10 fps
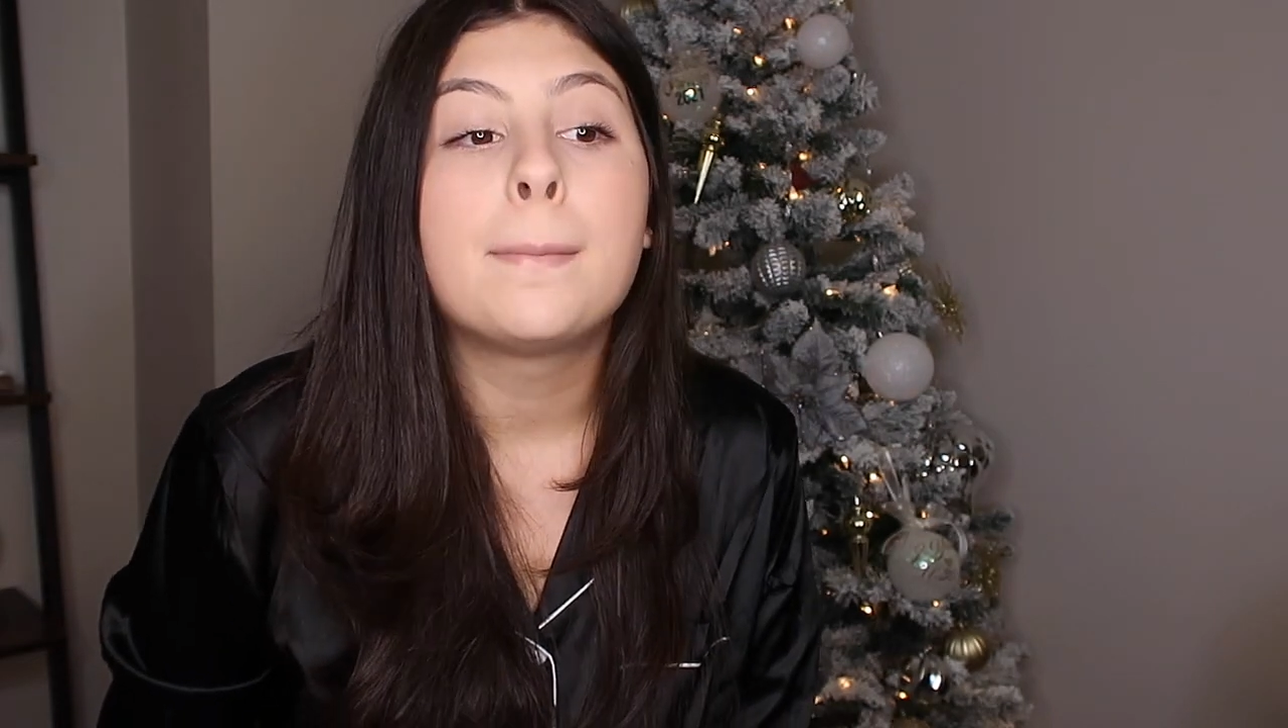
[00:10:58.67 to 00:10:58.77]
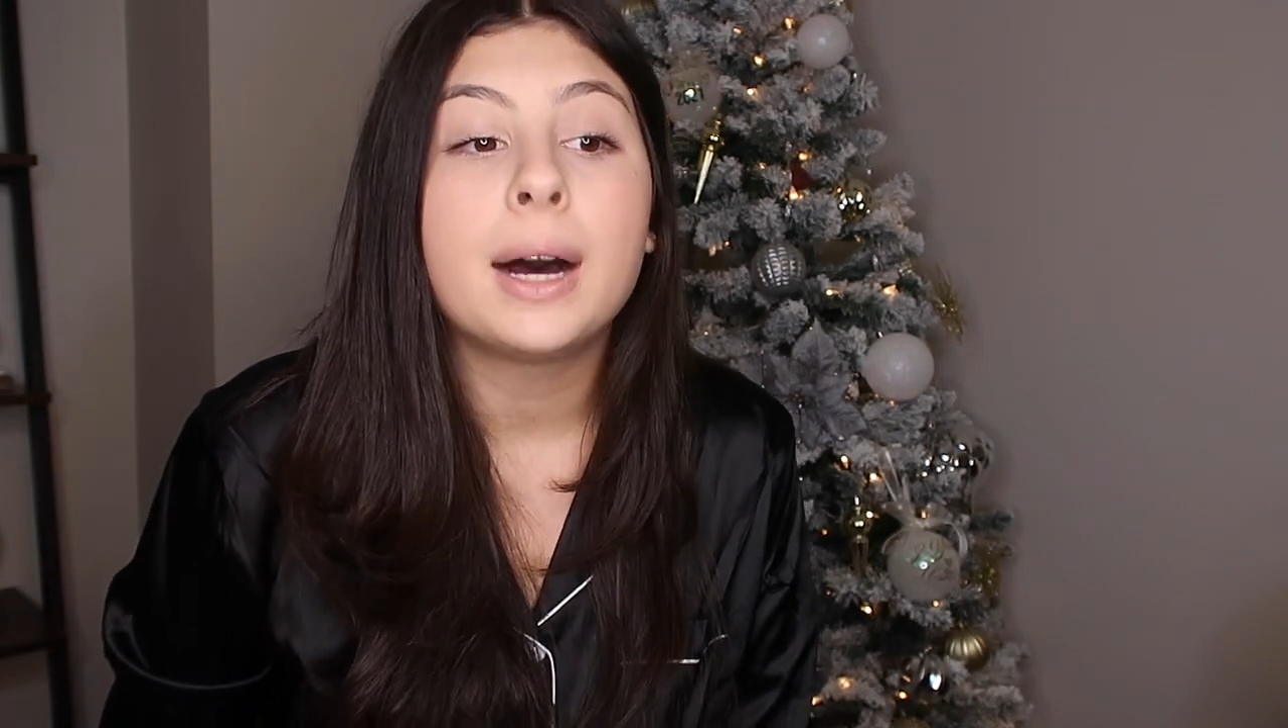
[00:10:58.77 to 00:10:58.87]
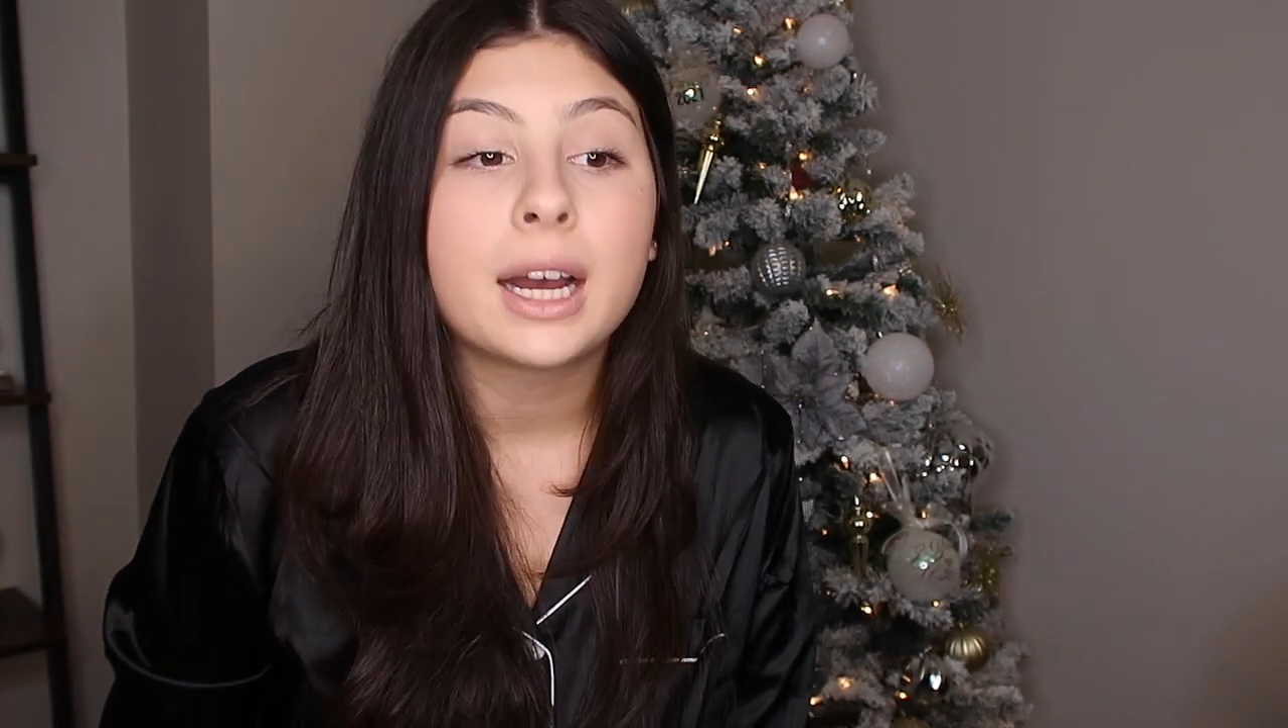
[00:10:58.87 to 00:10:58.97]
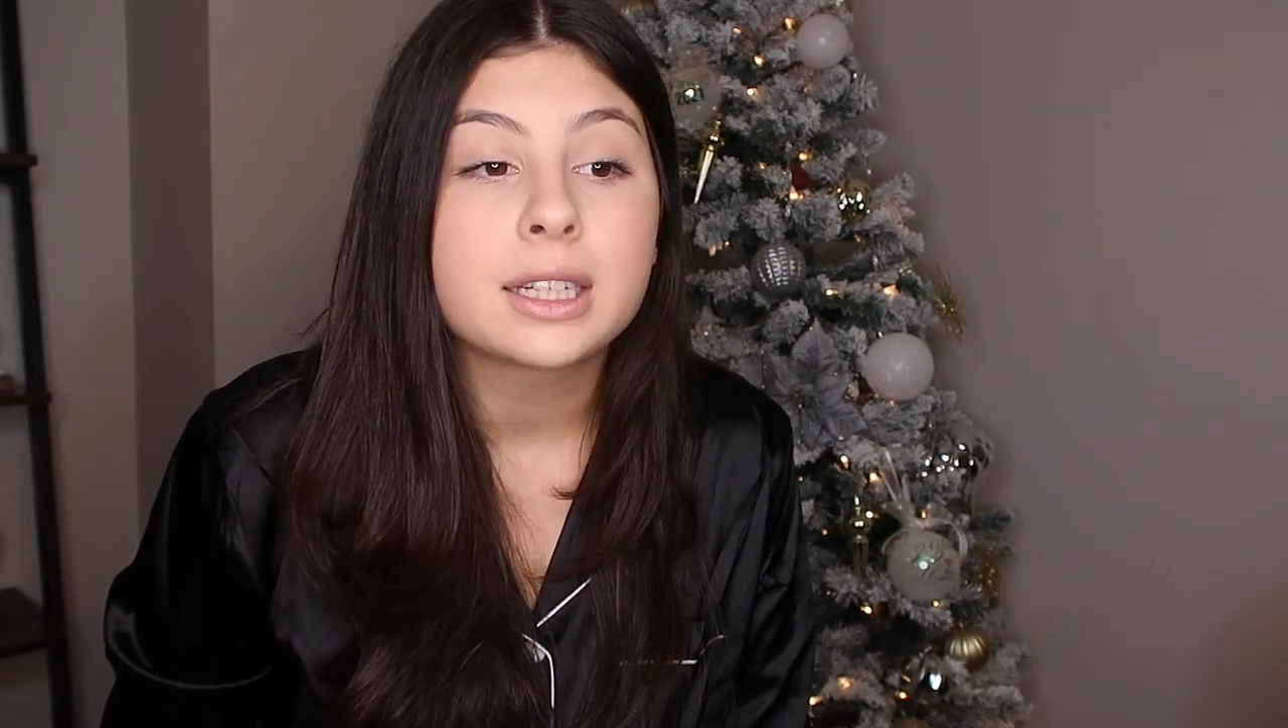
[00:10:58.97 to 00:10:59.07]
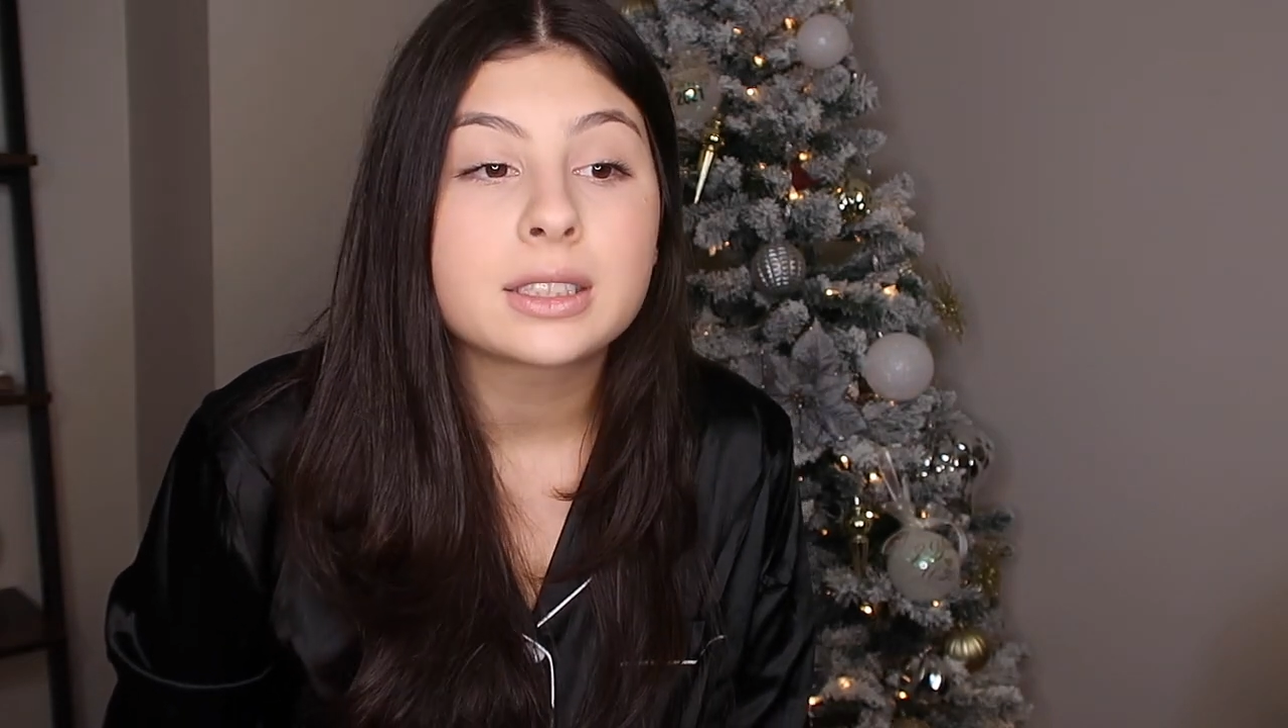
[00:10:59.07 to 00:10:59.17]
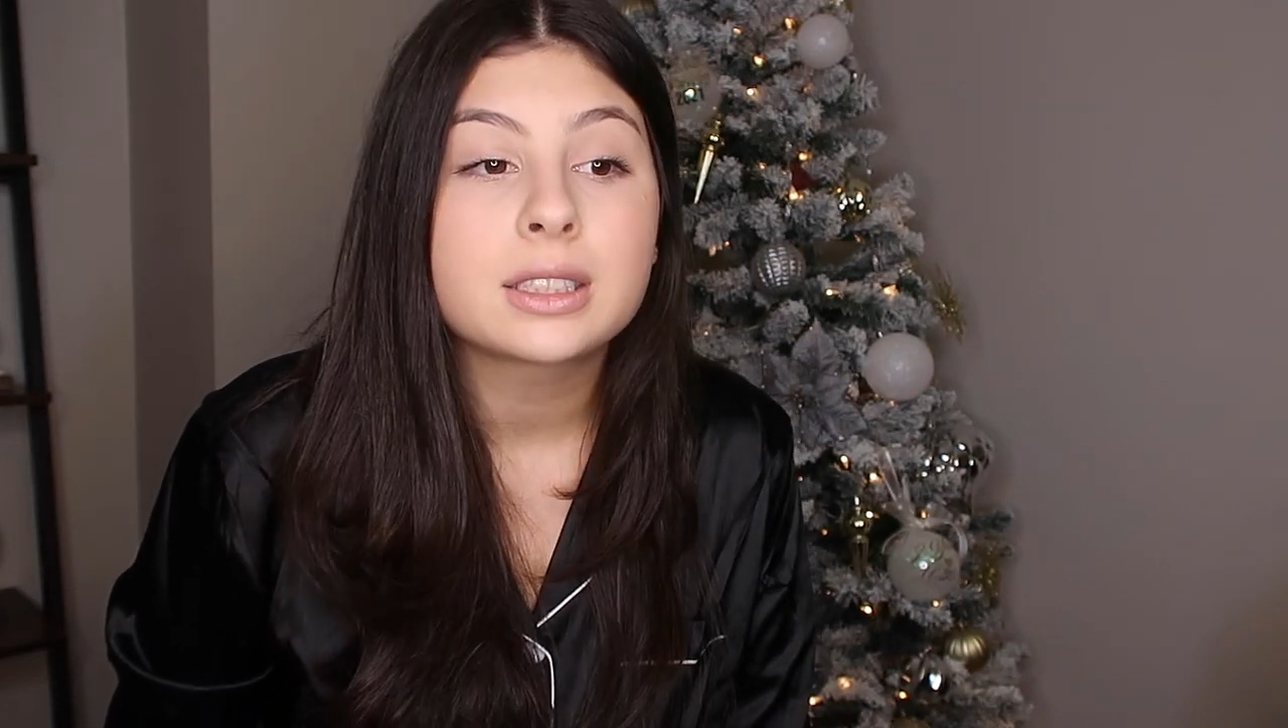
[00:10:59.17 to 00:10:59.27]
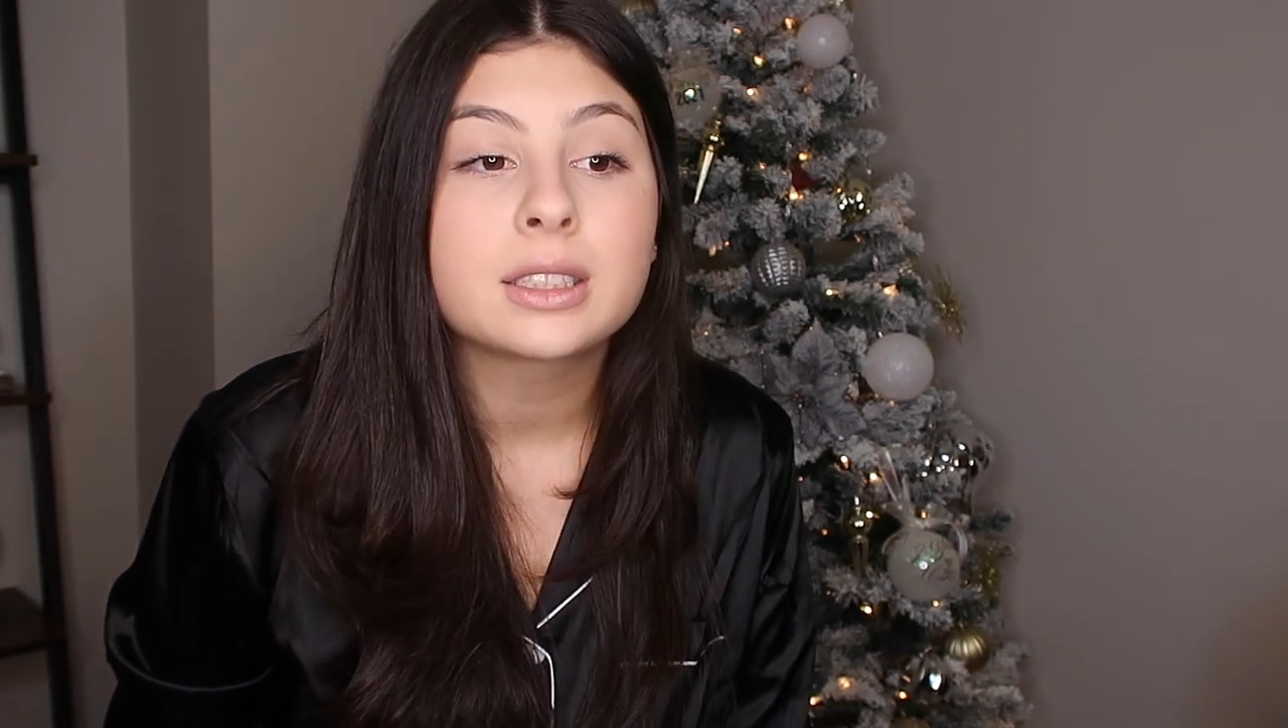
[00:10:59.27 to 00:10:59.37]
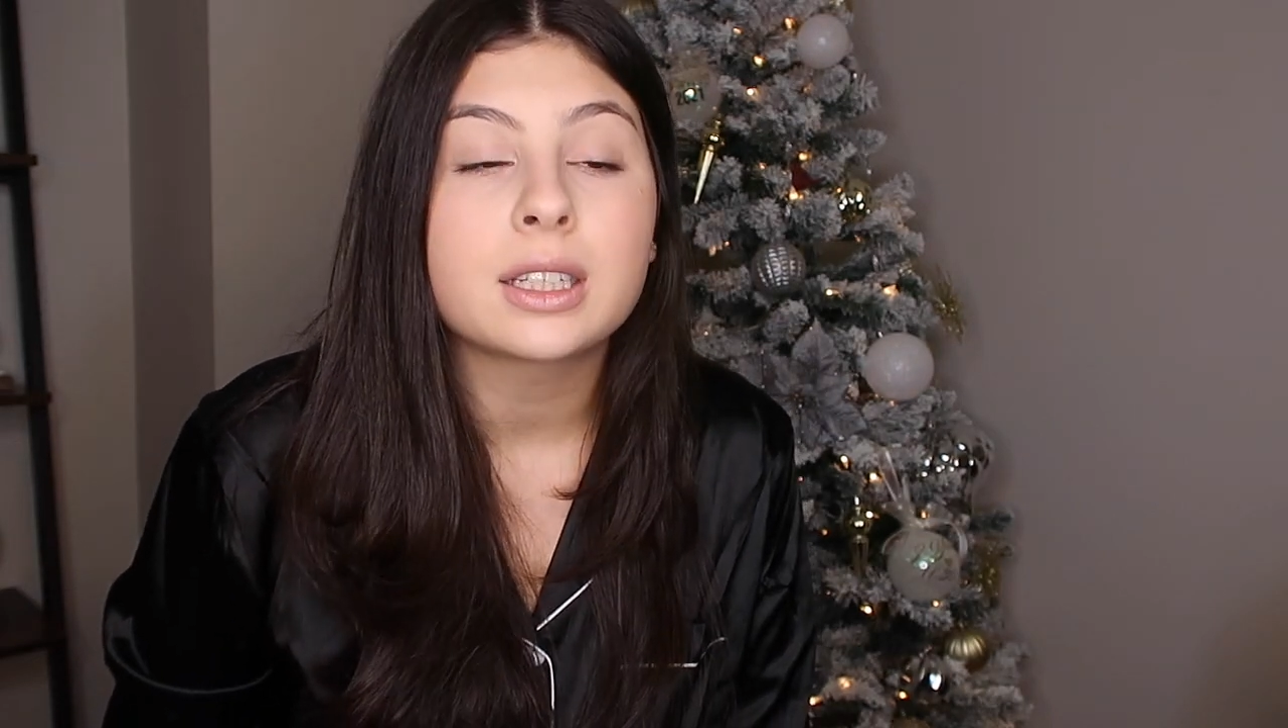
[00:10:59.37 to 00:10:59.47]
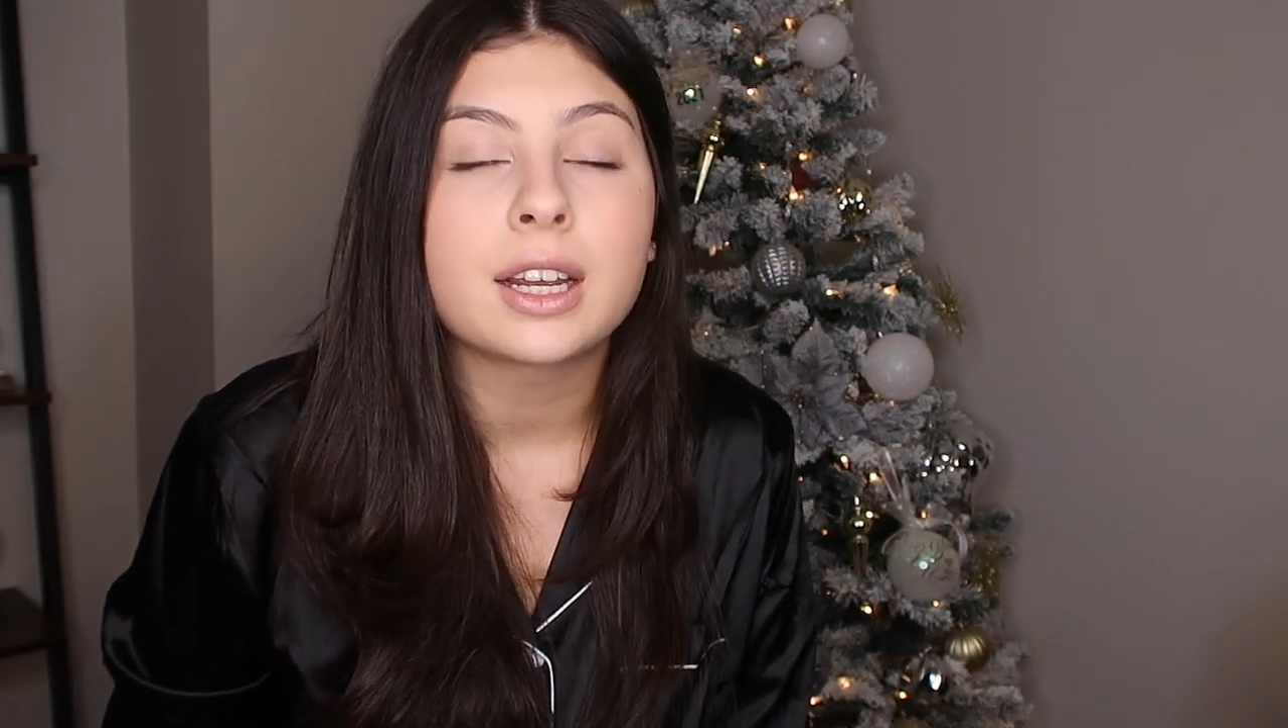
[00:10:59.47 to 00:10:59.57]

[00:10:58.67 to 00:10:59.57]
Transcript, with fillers: But